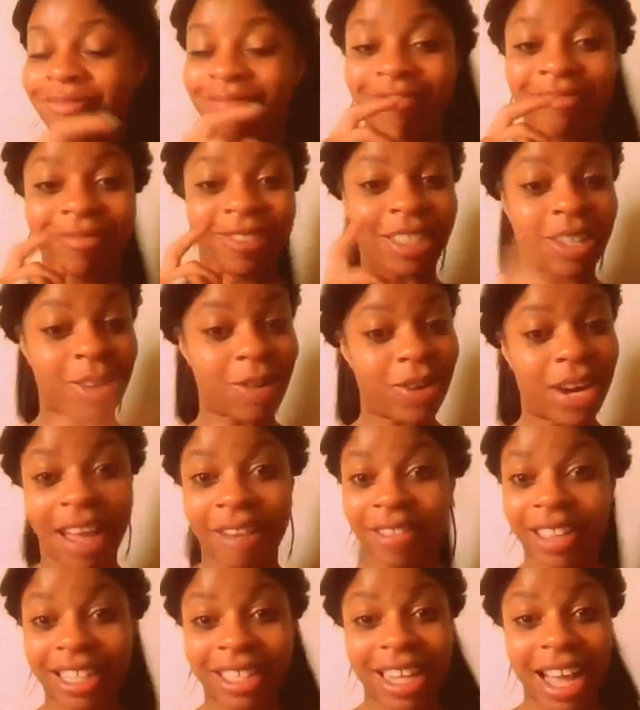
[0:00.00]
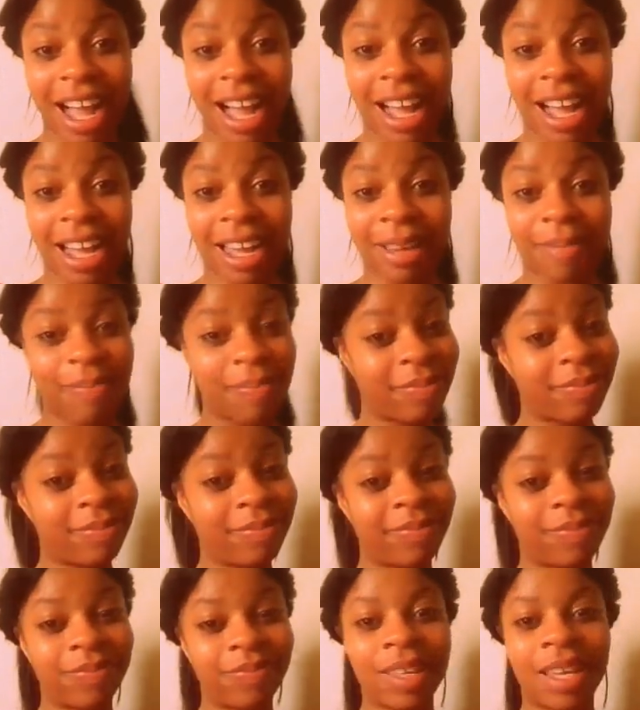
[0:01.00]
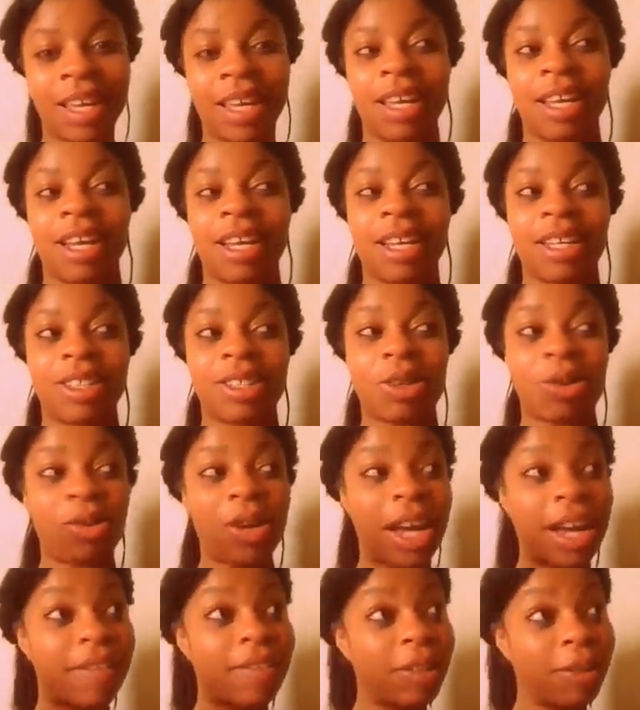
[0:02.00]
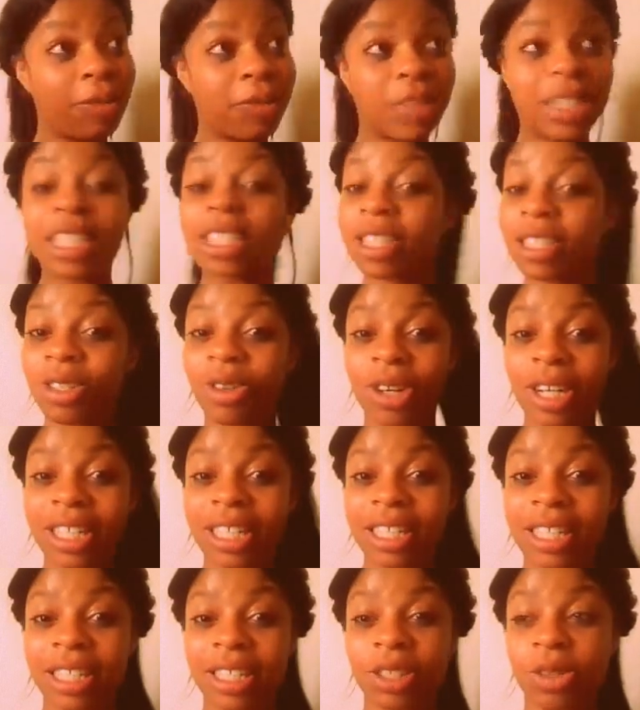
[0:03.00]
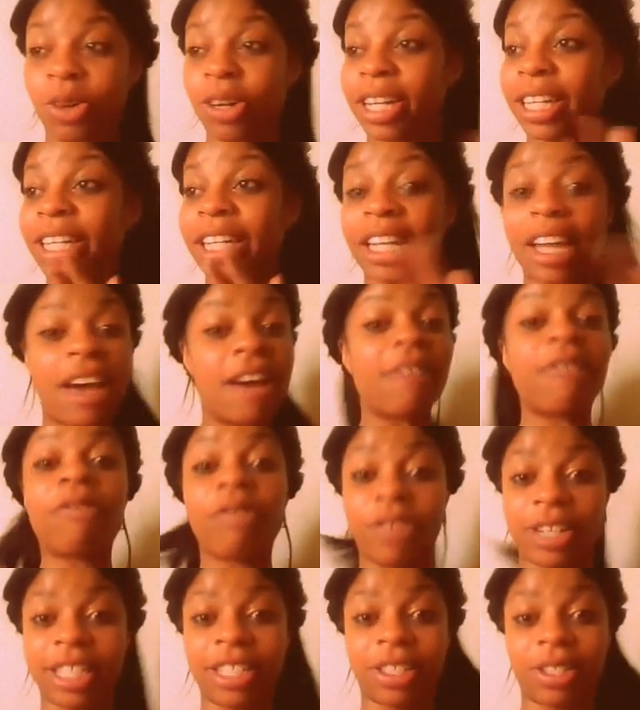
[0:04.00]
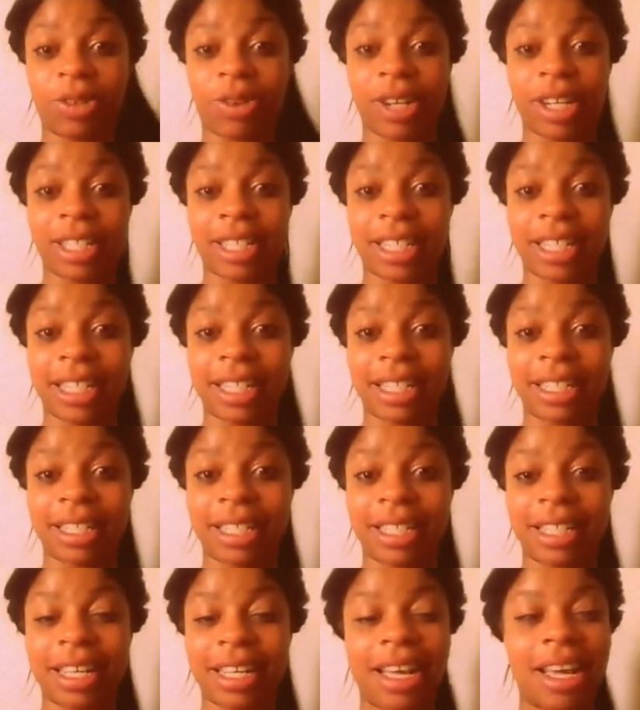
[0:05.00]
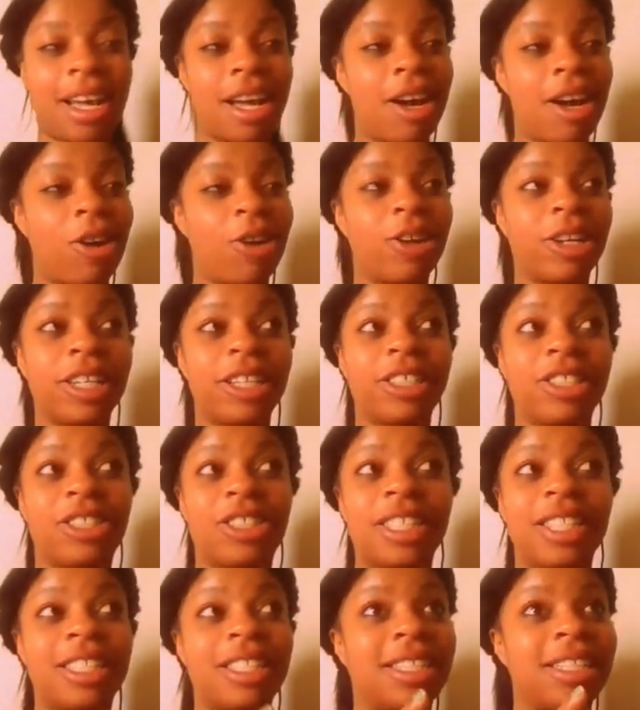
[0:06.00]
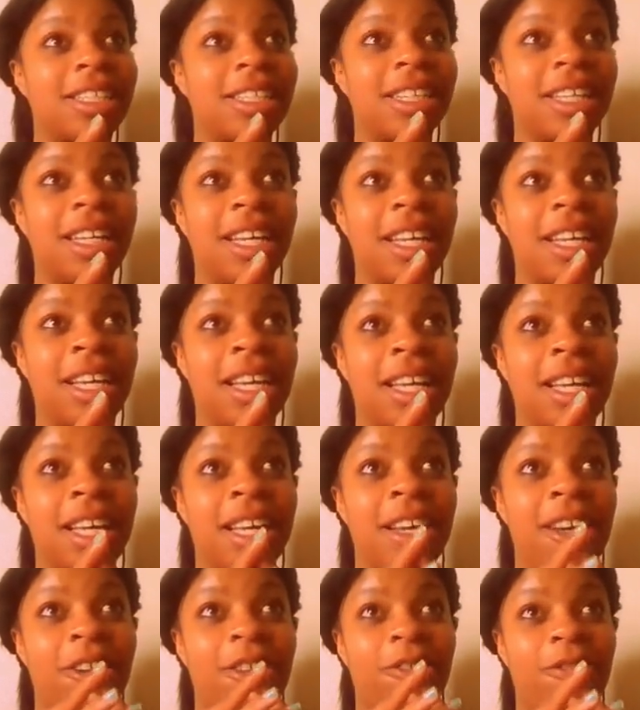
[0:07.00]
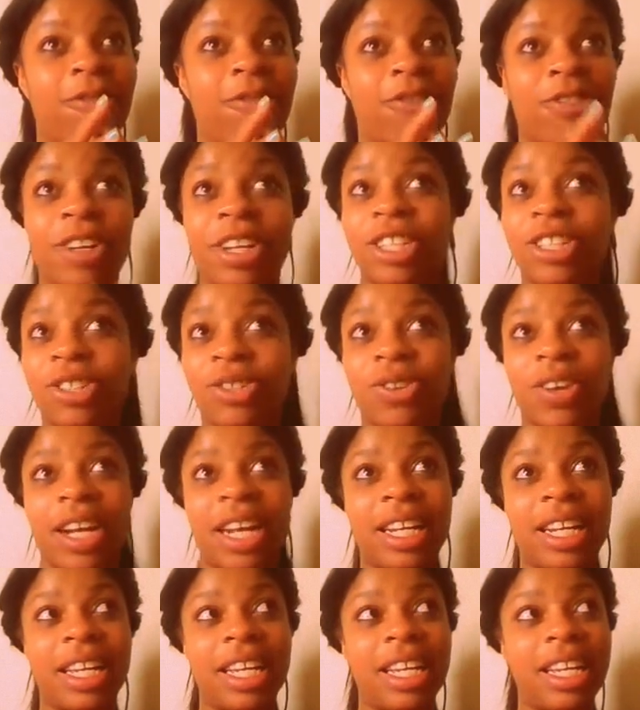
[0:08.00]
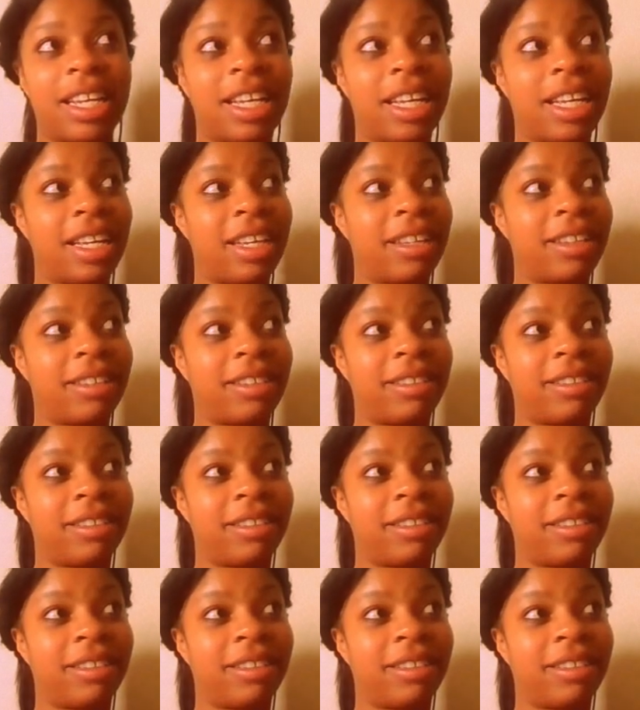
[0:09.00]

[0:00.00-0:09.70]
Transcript: don't have the time, don't have the resources or enough resources, or just frustrated and